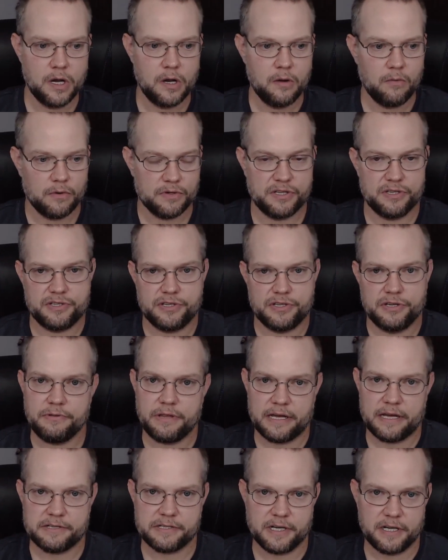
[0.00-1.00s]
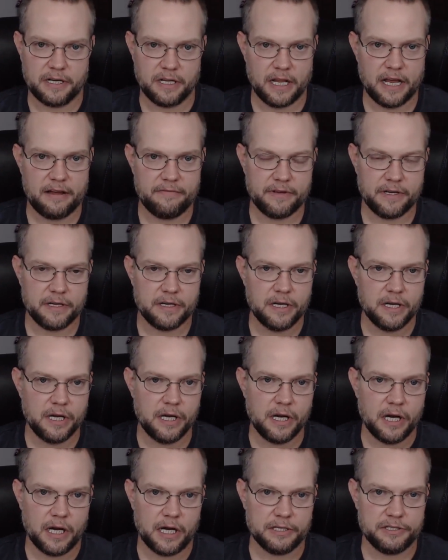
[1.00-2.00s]
since 2011,
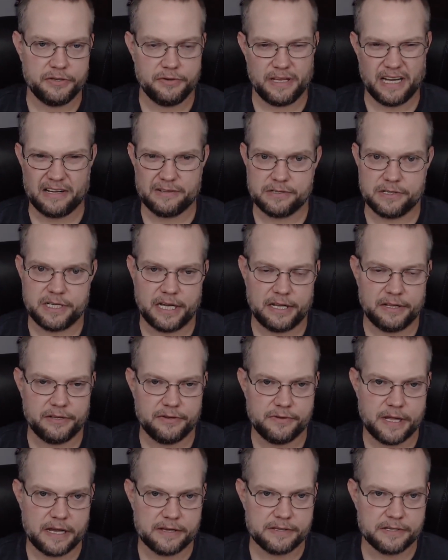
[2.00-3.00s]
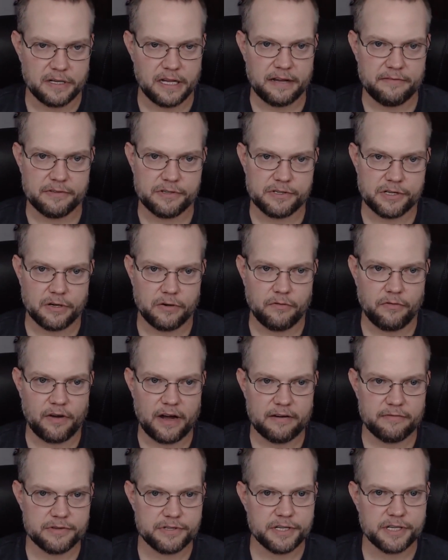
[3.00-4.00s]
2010, 2011, so
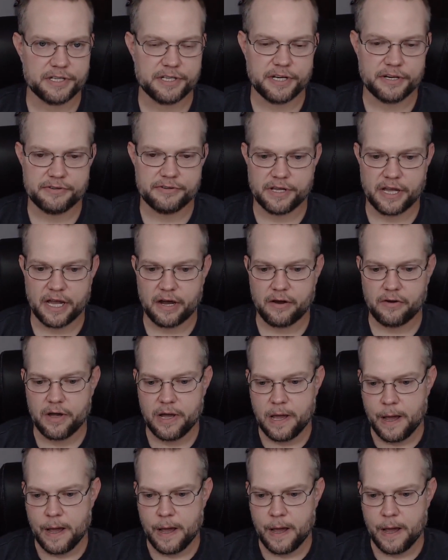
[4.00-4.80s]
5 or 6 years now.